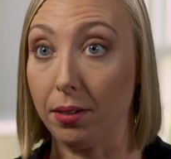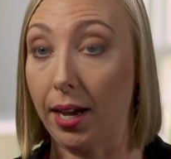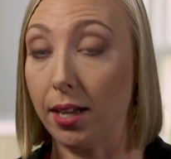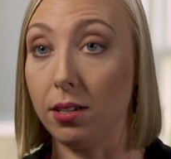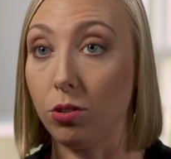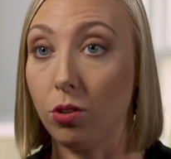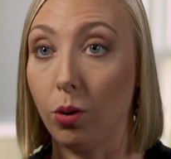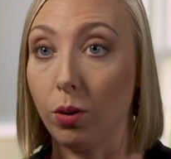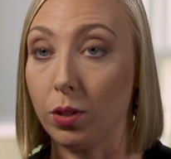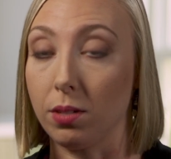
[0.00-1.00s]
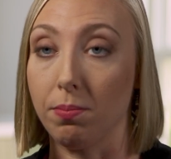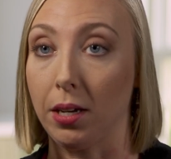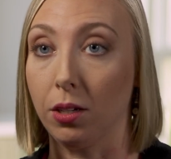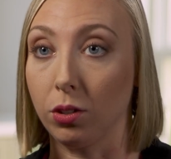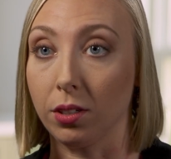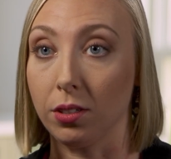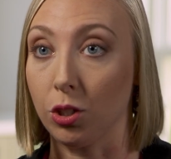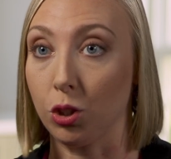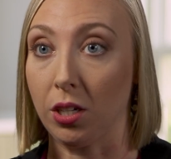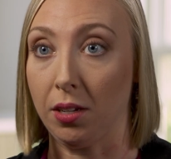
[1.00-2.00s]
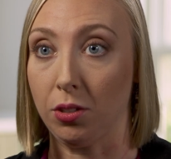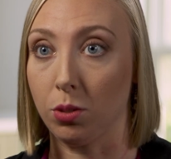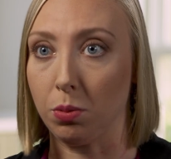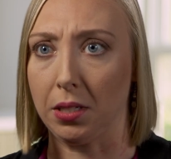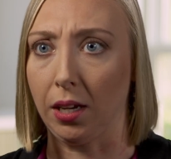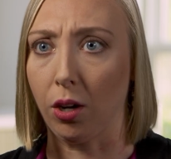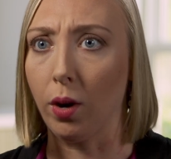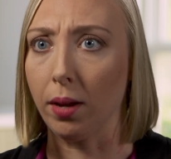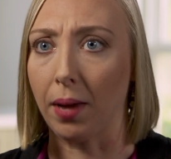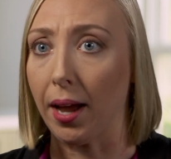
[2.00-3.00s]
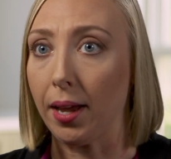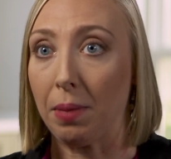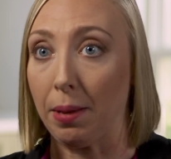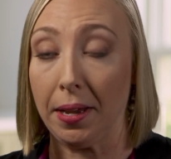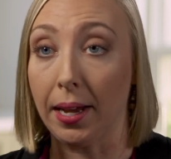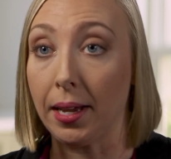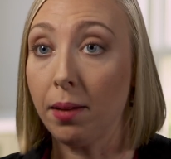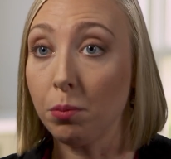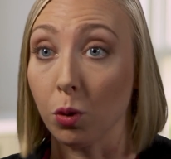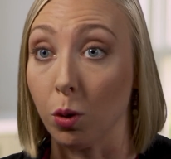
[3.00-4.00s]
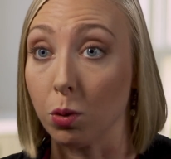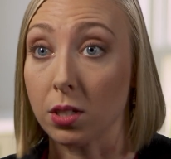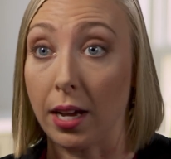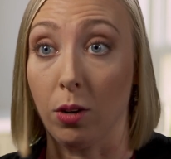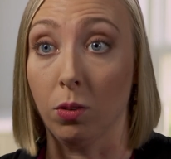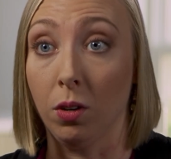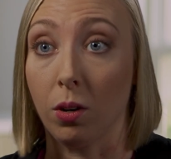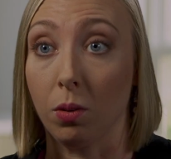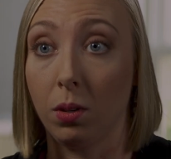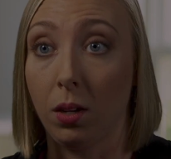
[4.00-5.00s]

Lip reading: I didn't know it was a medical condition. I just was like, oh, maybe I am gross, I don't know.